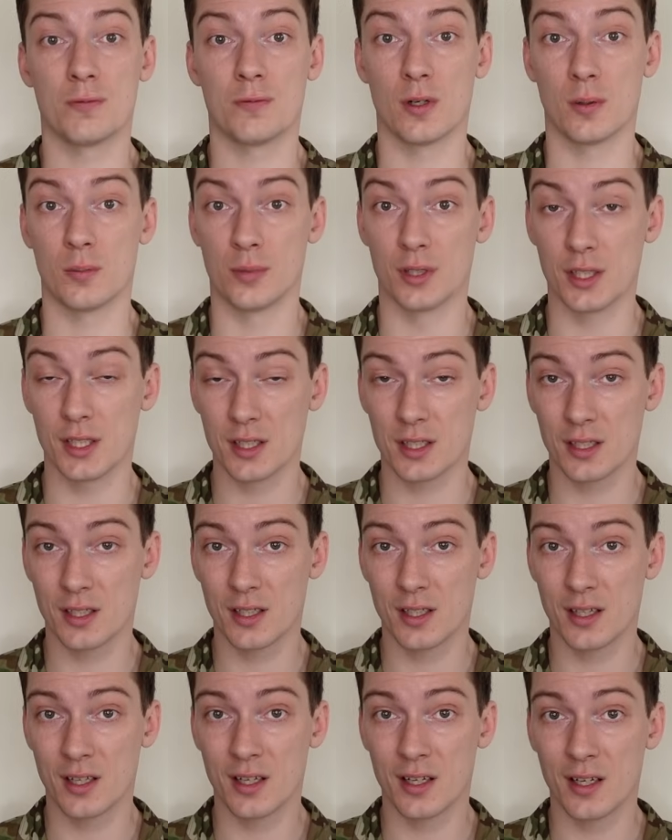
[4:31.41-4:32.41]
fabric
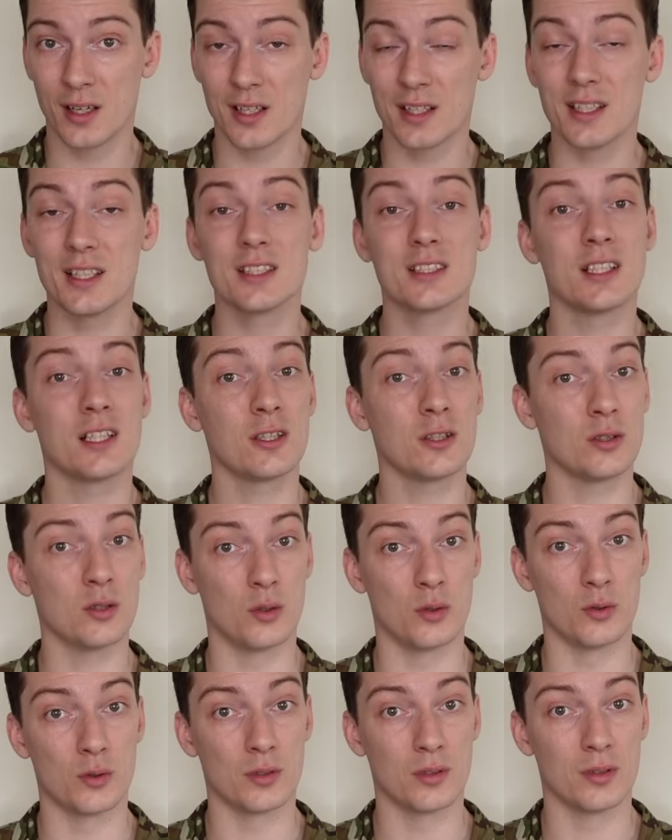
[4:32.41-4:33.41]
is
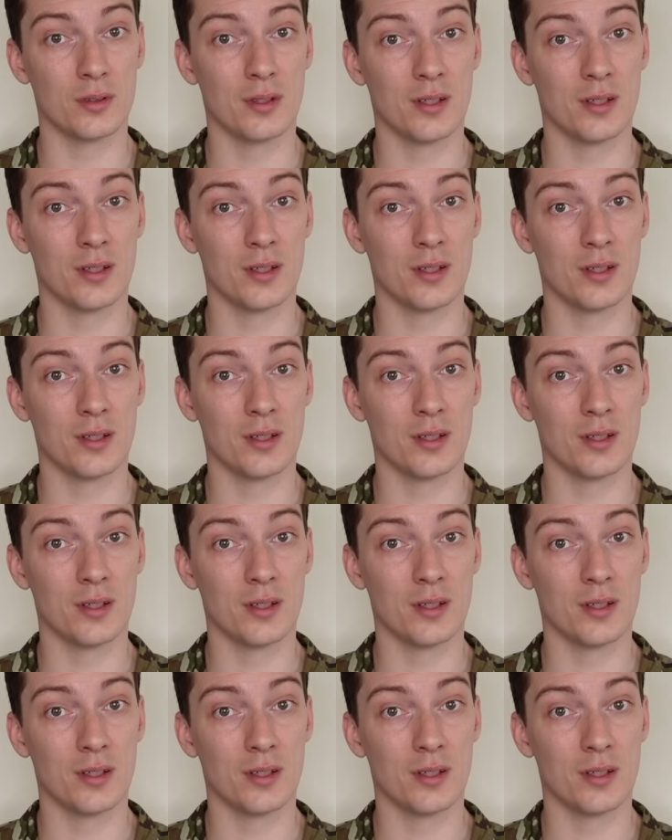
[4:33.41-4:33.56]
unknown.